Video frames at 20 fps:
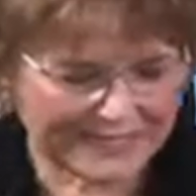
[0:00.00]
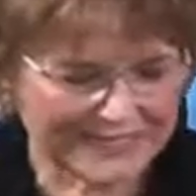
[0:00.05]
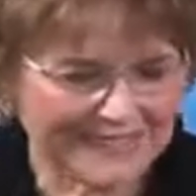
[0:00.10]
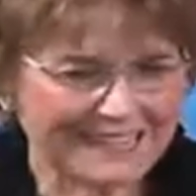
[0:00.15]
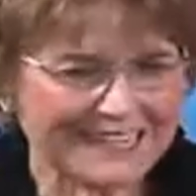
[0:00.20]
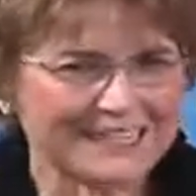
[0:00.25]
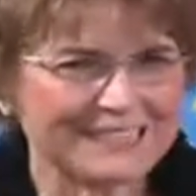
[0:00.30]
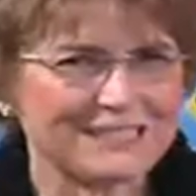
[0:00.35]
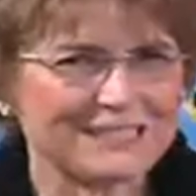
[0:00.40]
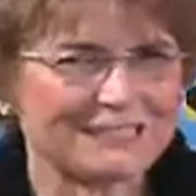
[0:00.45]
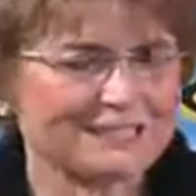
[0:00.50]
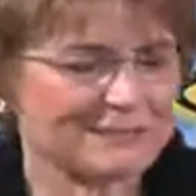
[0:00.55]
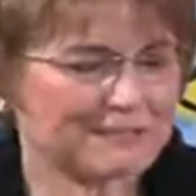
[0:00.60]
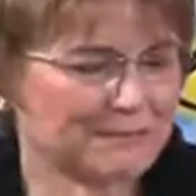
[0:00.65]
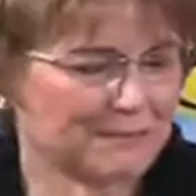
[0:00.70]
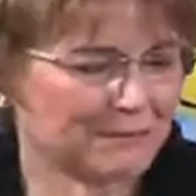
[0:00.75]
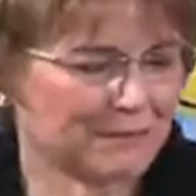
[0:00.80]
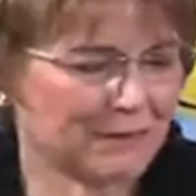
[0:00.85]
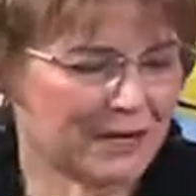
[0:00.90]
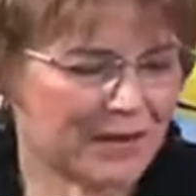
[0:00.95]
And you know,
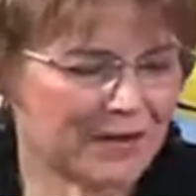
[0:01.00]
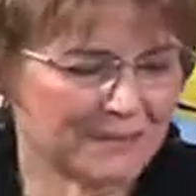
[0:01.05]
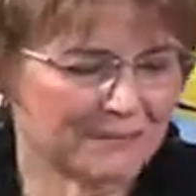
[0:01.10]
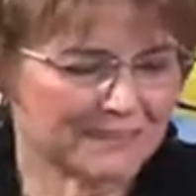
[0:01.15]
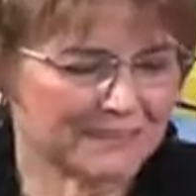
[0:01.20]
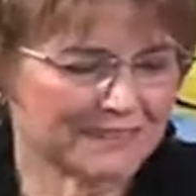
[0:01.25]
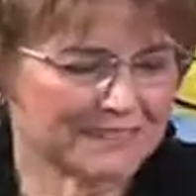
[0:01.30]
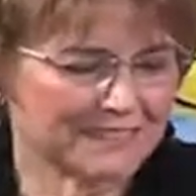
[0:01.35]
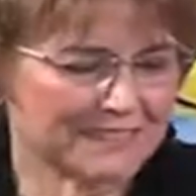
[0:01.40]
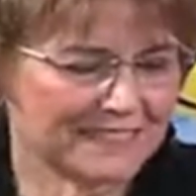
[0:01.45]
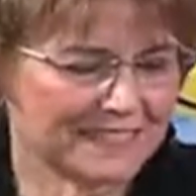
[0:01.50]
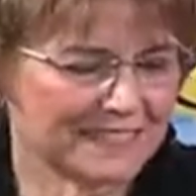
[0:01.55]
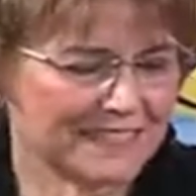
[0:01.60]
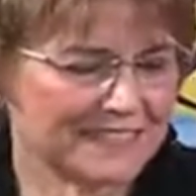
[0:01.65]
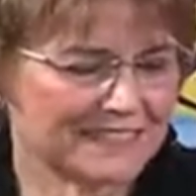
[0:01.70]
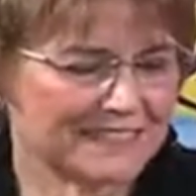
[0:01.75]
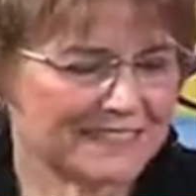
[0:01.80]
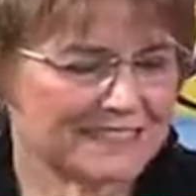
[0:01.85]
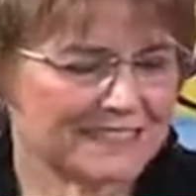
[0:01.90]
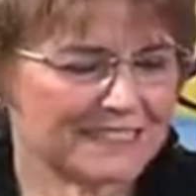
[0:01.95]
the Bible
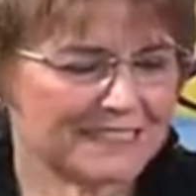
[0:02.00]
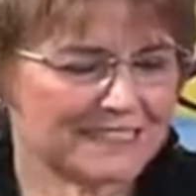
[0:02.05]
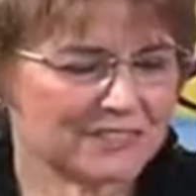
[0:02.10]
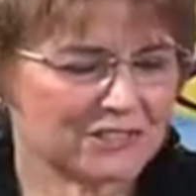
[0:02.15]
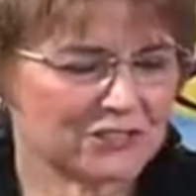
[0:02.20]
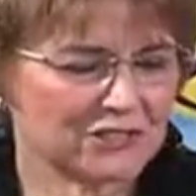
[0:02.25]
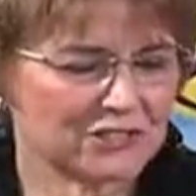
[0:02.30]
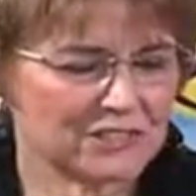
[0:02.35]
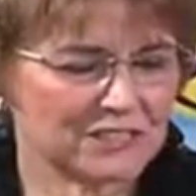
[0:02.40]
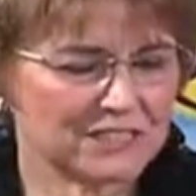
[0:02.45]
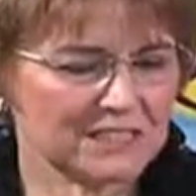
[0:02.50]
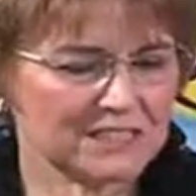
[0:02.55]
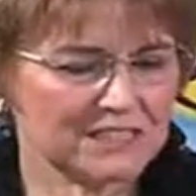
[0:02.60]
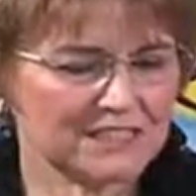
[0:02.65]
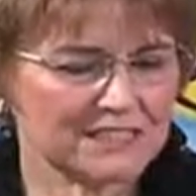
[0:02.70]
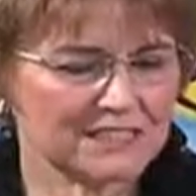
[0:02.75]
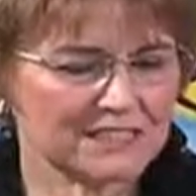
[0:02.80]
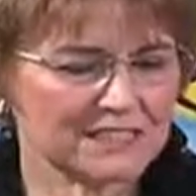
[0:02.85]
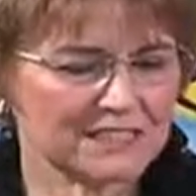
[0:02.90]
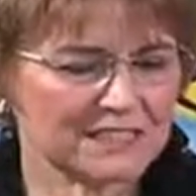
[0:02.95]
says that
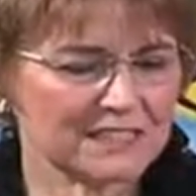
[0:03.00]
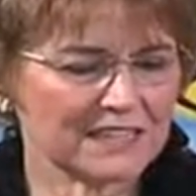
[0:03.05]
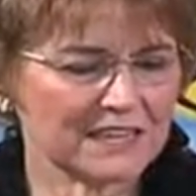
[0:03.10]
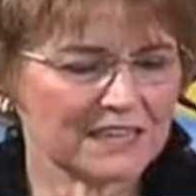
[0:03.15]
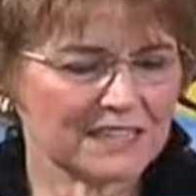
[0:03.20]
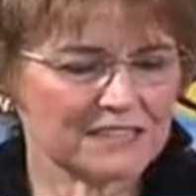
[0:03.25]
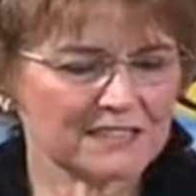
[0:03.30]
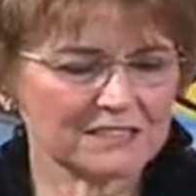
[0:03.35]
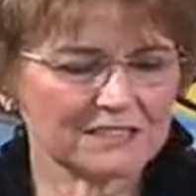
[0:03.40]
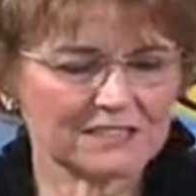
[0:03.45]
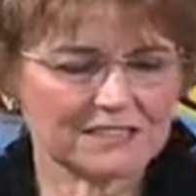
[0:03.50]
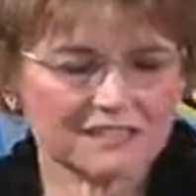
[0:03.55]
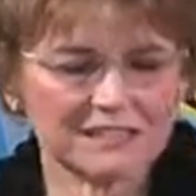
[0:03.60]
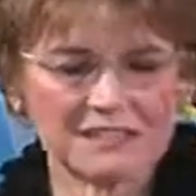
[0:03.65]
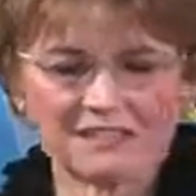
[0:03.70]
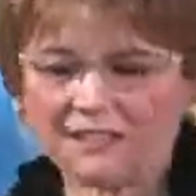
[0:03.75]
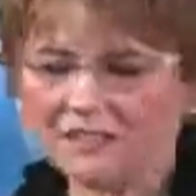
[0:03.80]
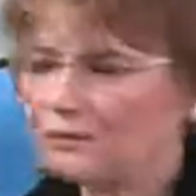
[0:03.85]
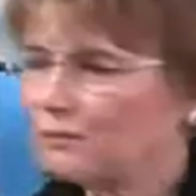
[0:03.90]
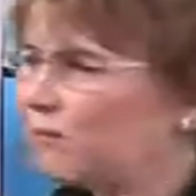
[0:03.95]
she said to
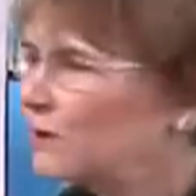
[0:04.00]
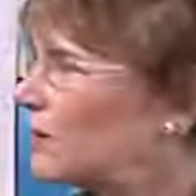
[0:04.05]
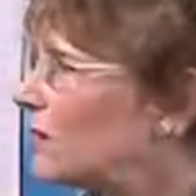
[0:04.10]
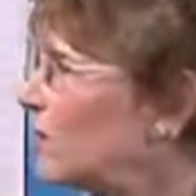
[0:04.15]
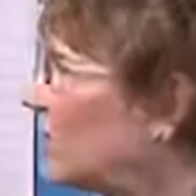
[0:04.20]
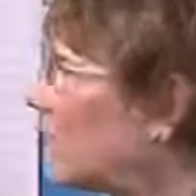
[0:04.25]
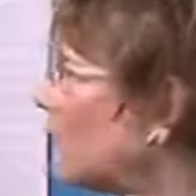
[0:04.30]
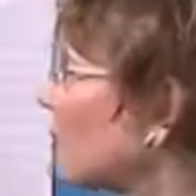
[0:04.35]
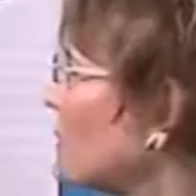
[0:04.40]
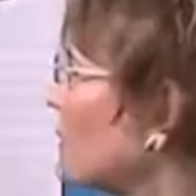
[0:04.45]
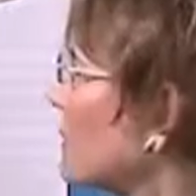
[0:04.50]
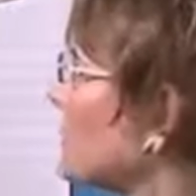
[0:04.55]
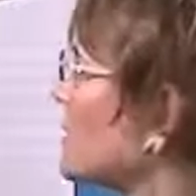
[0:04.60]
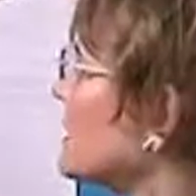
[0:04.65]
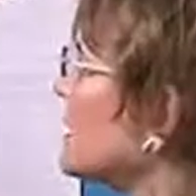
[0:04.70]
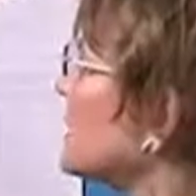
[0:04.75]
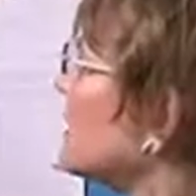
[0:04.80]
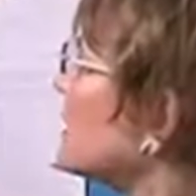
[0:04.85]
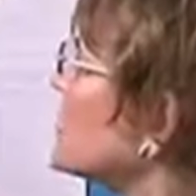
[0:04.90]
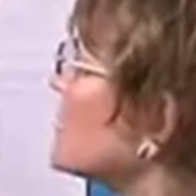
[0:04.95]
them all,
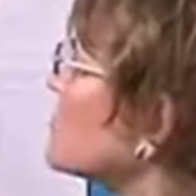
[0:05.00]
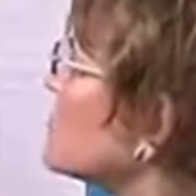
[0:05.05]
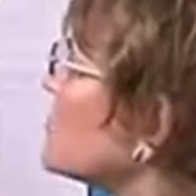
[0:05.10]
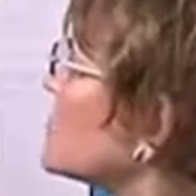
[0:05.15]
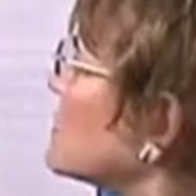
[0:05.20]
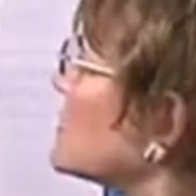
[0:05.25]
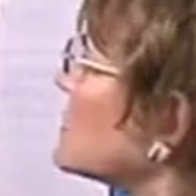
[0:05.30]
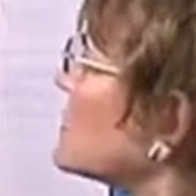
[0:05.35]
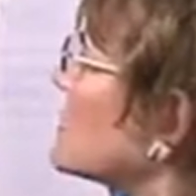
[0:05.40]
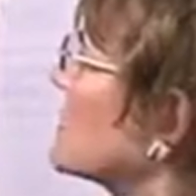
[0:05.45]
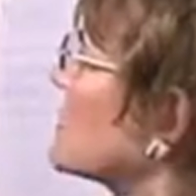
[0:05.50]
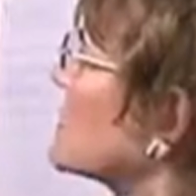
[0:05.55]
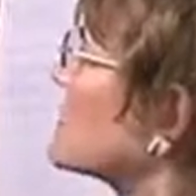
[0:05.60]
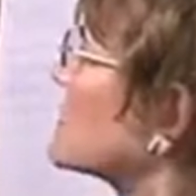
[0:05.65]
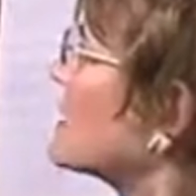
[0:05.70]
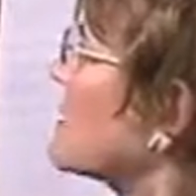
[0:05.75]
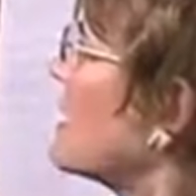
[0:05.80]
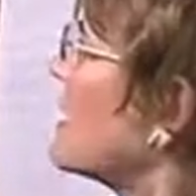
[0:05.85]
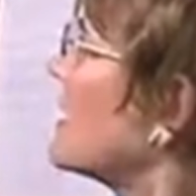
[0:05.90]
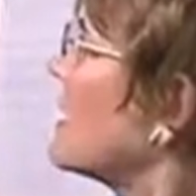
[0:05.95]
she says,
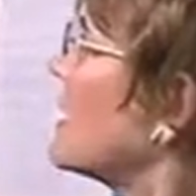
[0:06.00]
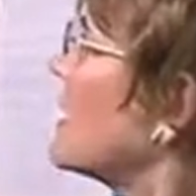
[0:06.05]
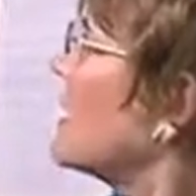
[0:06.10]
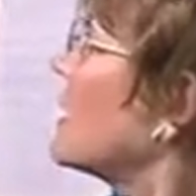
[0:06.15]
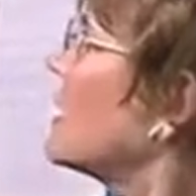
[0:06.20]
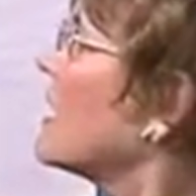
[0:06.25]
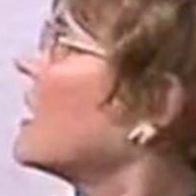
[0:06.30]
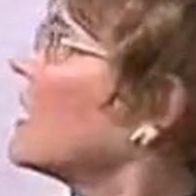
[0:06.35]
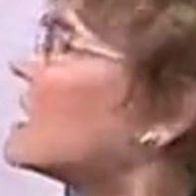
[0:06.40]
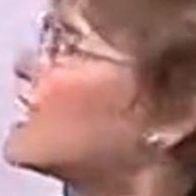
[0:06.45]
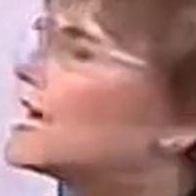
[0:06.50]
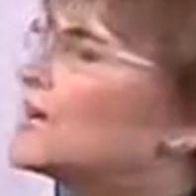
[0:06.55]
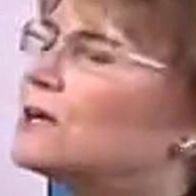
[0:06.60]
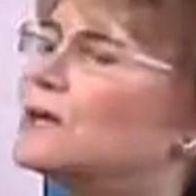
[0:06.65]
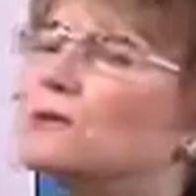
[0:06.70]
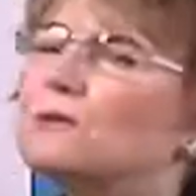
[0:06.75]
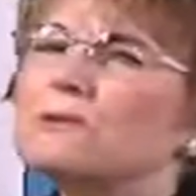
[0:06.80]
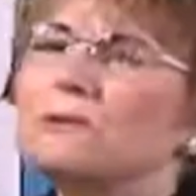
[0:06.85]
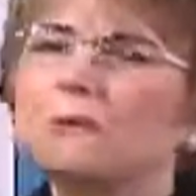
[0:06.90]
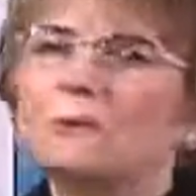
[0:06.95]
I
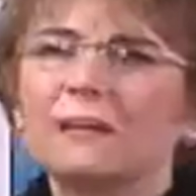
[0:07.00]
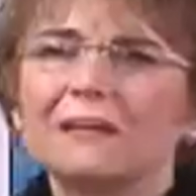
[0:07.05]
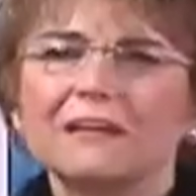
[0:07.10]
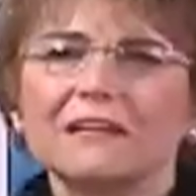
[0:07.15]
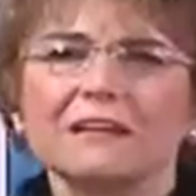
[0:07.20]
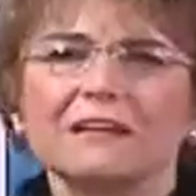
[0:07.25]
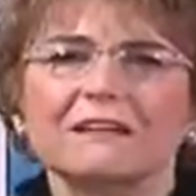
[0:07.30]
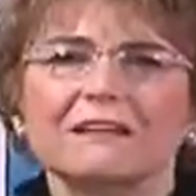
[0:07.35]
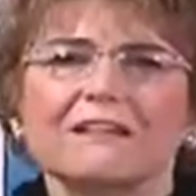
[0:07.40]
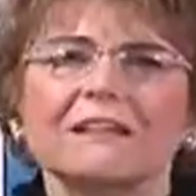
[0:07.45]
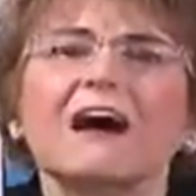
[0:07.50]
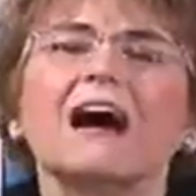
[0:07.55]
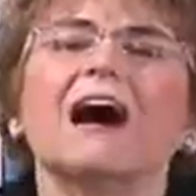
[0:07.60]
will